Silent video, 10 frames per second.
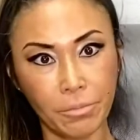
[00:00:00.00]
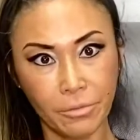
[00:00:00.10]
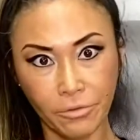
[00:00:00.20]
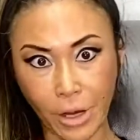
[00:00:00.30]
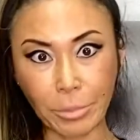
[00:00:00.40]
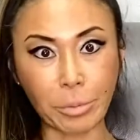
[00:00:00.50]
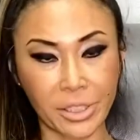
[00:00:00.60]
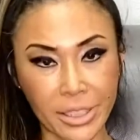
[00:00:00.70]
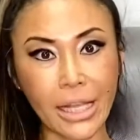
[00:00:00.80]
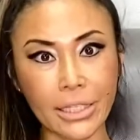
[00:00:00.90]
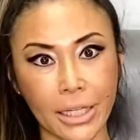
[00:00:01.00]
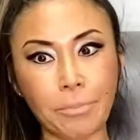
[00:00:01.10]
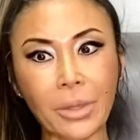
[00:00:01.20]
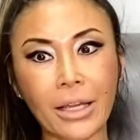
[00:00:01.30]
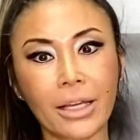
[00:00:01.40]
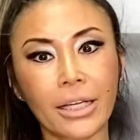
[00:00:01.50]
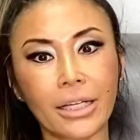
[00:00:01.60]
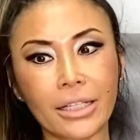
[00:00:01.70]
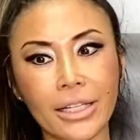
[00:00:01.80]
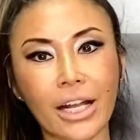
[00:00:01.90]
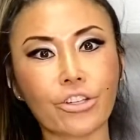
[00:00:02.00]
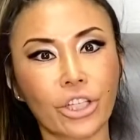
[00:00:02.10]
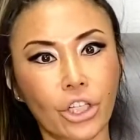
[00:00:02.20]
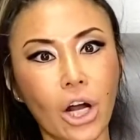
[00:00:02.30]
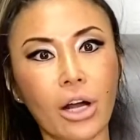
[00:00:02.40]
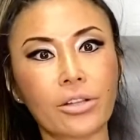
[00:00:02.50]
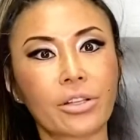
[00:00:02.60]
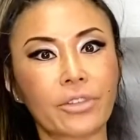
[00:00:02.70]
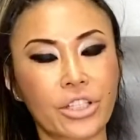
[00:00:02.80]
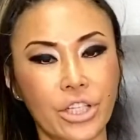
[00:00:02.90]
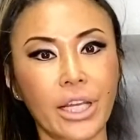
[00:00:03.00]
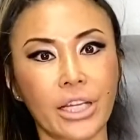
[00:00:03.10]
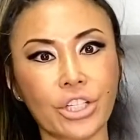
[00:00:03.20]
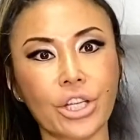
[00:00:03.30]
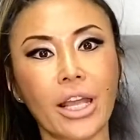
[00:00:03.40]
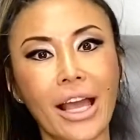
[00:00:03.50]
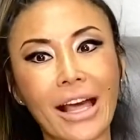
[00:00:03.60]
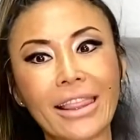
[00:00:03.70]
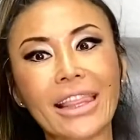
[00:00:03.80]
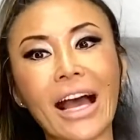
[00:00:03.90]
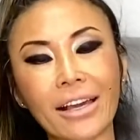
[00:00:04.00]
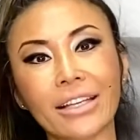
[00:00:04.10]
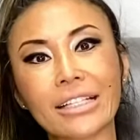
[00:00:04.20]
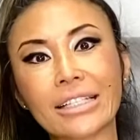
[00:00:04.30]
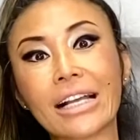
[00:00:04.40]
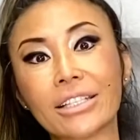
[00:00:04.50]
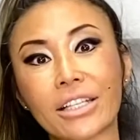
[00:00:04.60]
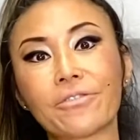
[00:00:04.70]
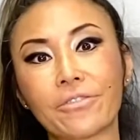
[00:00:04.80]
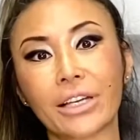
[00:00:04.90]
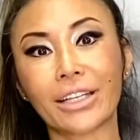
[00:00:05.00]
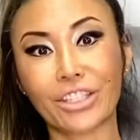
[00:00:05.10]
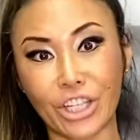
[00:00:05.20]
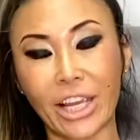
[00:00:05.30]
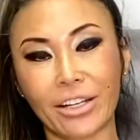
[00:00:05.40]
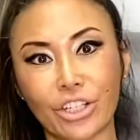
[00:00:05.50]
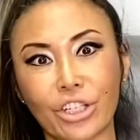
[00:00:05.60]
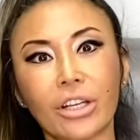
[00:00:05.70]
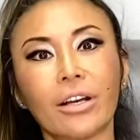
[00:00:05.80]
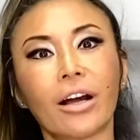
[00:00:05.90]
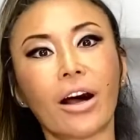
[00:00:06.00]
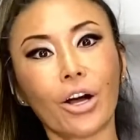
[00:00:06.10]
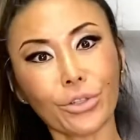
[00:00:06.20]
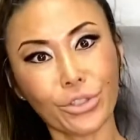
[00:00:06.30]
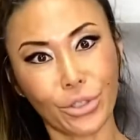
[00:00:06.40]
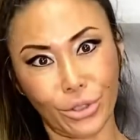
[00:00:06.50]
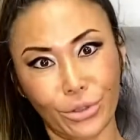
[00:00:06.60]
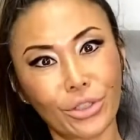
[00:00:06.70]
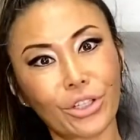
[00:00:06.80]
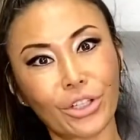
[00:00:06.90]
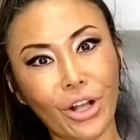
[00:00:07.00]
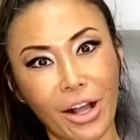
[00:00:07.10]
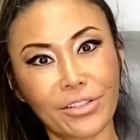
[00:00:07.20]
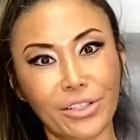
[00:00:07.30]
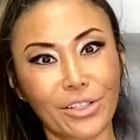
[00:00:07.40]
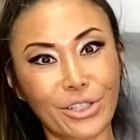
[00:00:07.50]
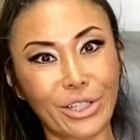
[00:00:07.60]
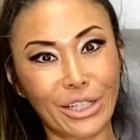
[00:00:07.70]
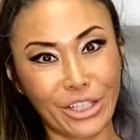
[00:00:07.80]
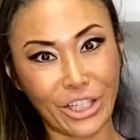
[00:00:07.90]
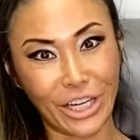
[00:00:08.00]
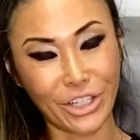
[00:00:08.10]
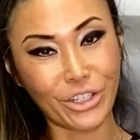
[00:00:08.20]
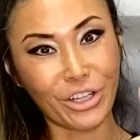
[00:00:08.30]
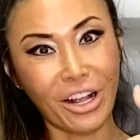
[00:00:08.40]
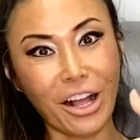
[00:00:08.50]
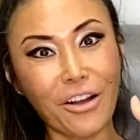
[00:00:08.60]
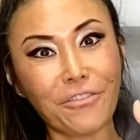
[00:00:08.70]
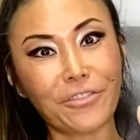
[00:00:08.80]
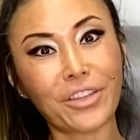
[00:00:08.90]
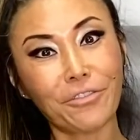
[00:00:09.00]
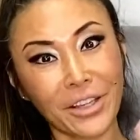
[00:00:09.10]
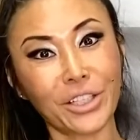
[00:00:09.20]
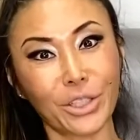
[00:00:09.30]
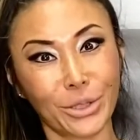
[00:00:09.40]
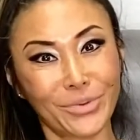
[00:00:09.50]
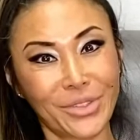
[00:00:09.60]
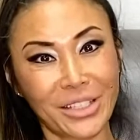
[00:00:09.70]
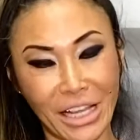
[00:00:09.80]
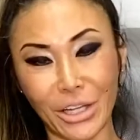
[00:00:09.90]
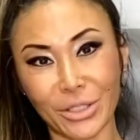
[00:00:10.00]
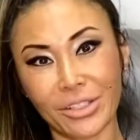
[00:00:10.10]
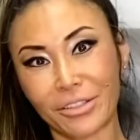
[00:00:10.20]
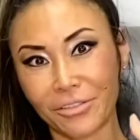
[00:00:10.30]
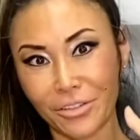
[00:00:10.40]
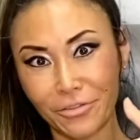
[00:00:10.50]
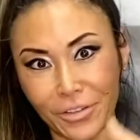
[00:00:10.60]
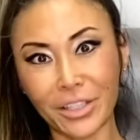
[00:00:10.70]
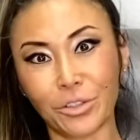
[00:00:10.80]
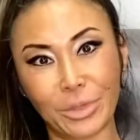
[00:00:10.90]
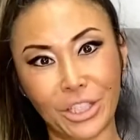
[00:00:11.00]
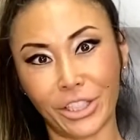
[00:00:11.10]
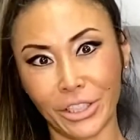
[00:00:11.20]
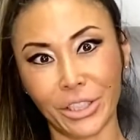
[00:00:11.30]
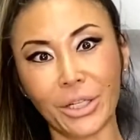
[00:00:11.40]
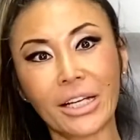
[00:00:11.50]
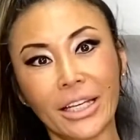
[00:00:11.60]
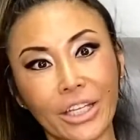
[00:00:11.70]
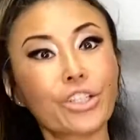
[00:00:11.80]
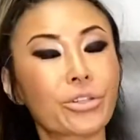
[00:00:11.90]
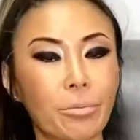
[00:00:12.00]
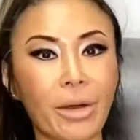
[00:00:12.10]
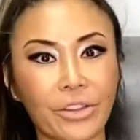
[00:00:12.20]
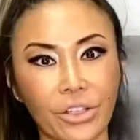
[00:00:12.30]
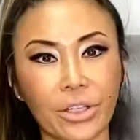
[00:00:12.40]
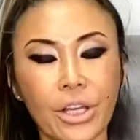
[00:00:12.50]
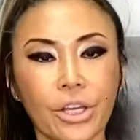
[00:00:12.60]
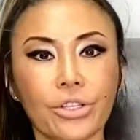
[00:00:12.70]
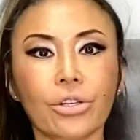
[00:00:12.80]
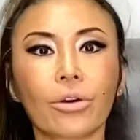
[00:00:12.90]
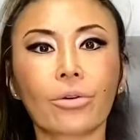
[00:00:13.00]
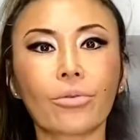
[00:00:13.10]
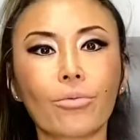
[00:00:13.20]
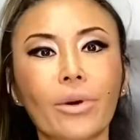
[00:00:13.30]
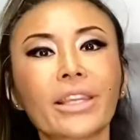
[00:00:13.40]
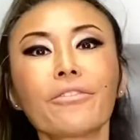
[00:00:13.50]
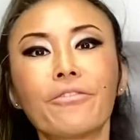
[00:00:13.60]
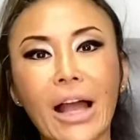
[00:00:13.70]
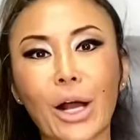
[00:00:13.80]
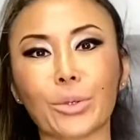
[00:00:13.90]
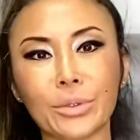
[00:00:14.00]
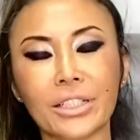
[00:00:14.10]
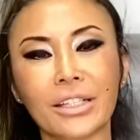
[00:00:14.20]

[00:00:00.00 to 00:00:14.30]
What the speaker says: from the placenta is actually cause of exchange. And that extensive exchange also causes exchange of the fetal cells and the fetal material into the mother. So what they found,